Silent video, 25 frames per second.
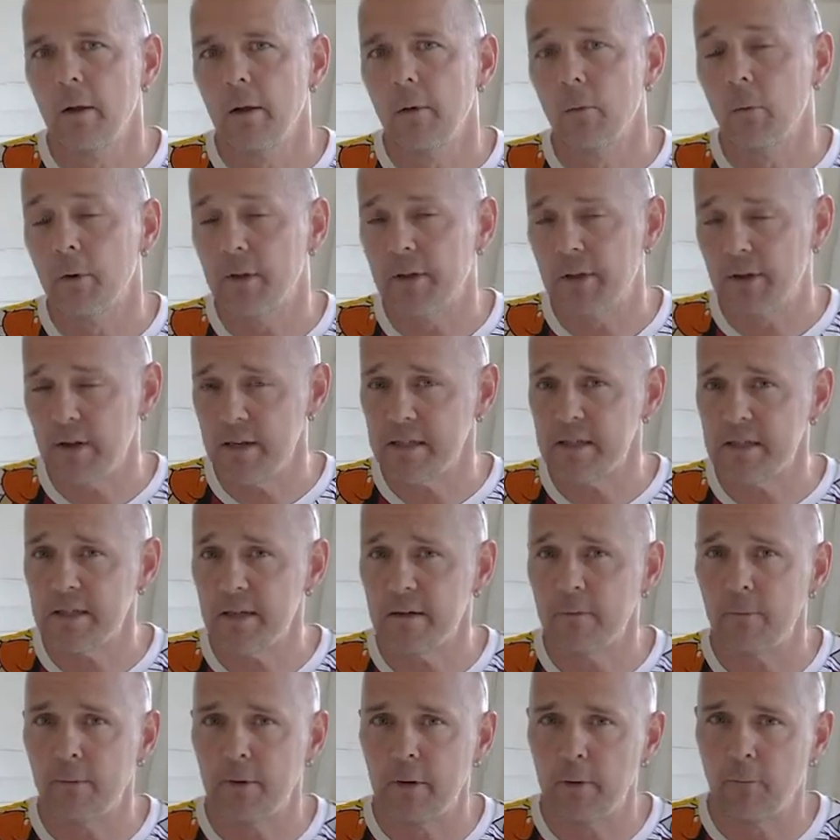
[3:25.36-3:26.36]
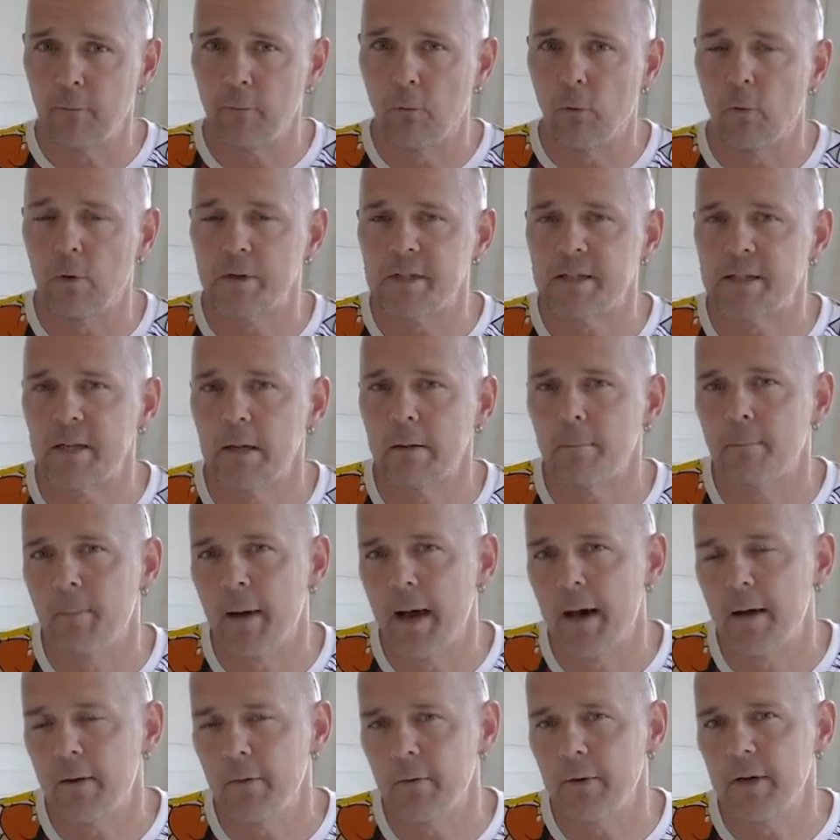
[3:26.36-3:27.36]
We tested with a 4 cell
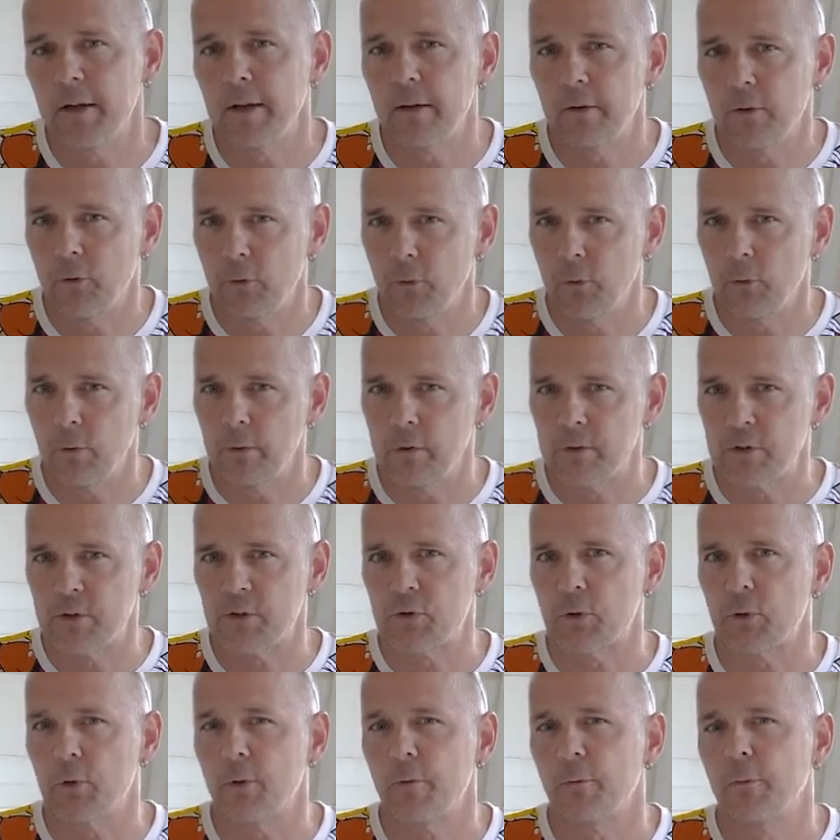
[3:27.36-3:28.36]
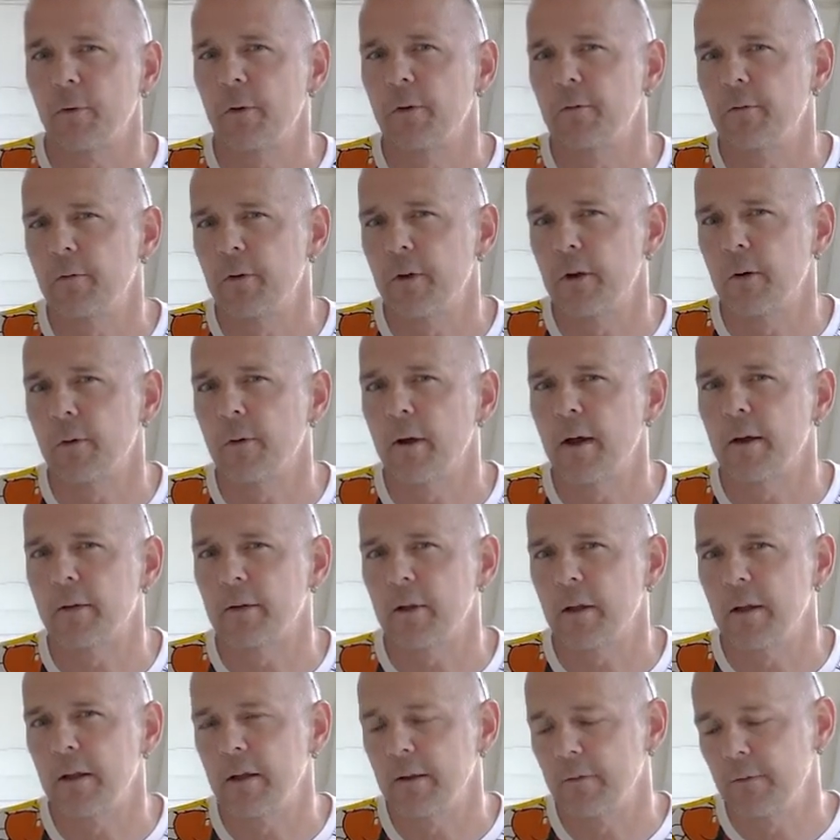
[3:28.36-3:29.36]
battery to sort of figure
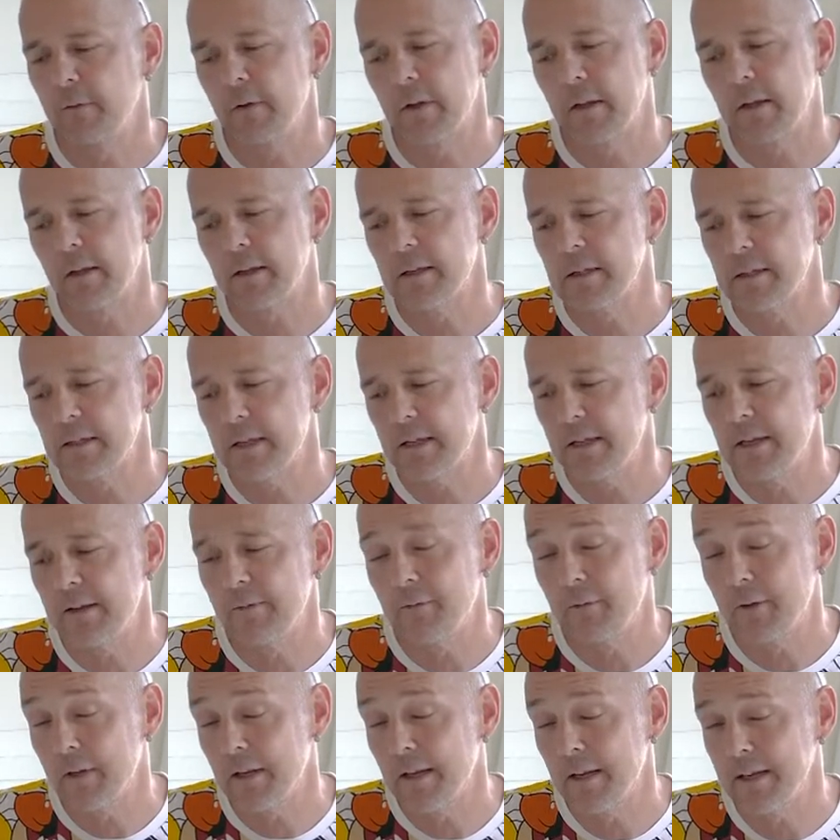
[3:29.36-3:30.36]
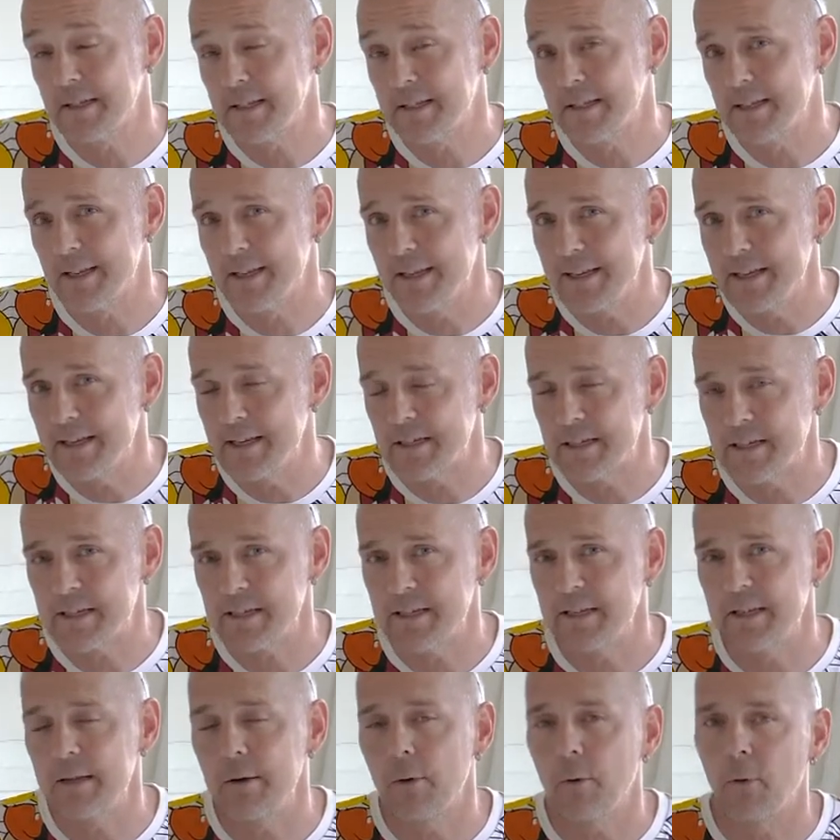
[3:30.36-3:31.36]
out if it is the
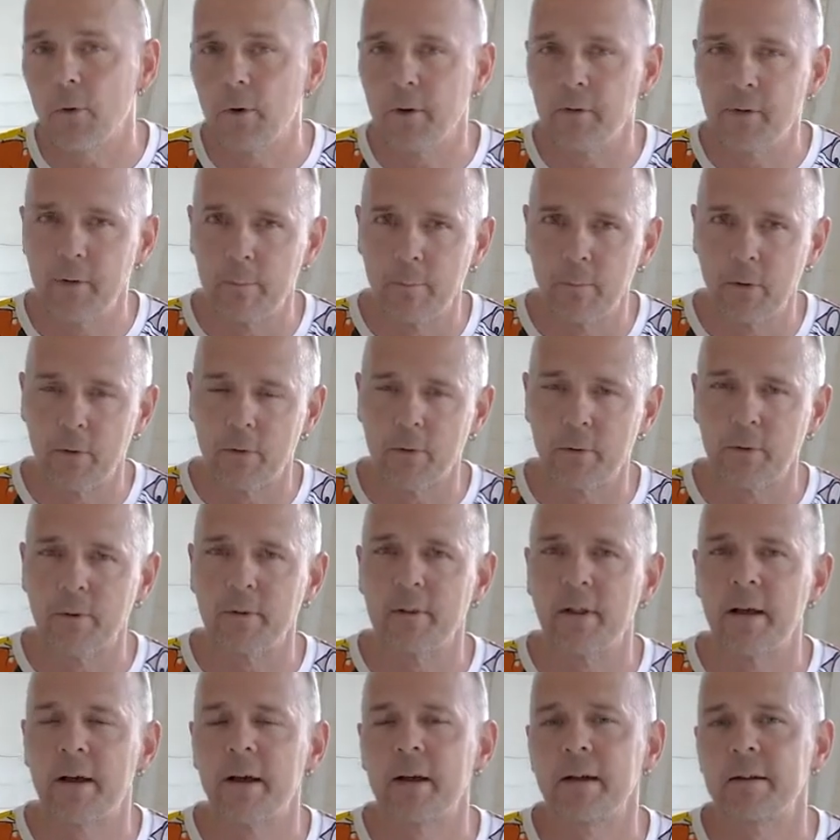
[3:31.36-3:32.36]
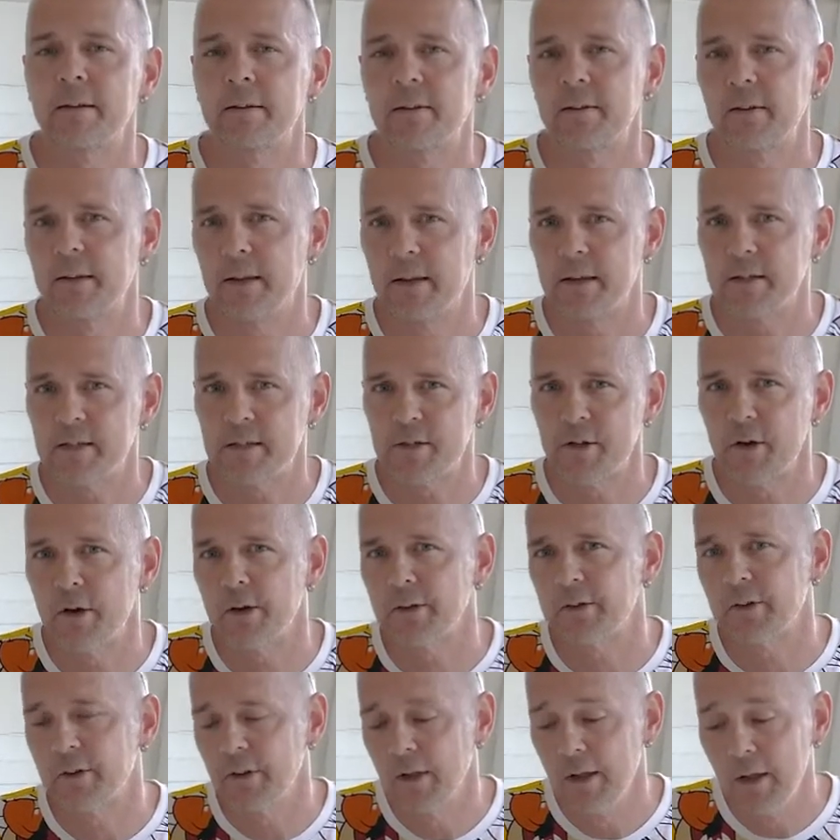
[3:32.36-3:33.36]
ESC or the motor that gets
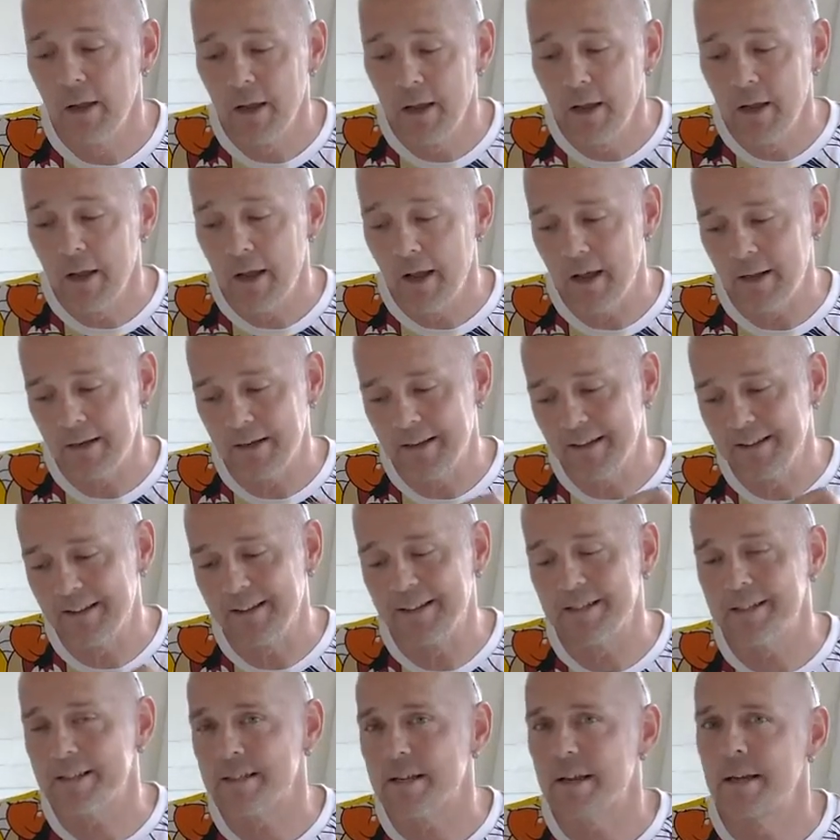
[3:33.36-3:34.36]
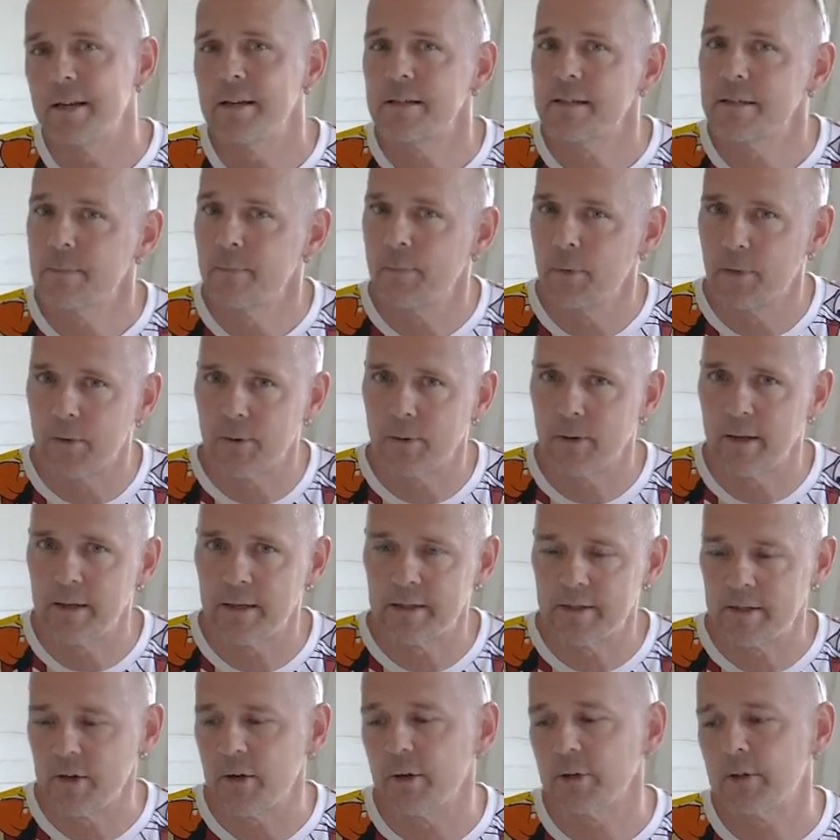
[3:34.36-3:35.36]
hot, and in this case the motor
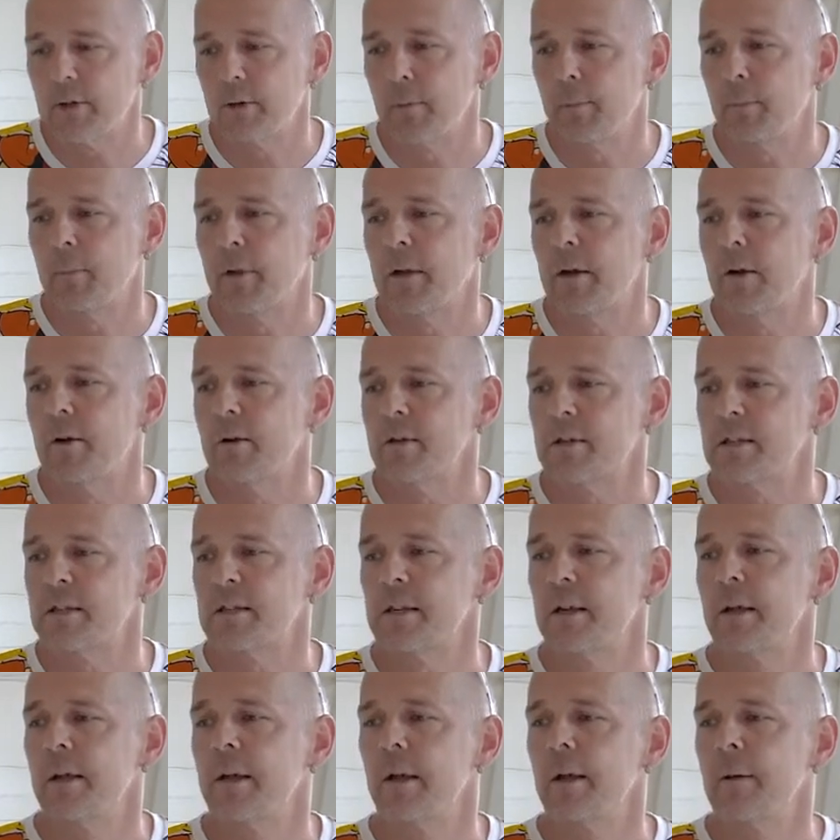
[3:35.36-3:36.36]
gets hot because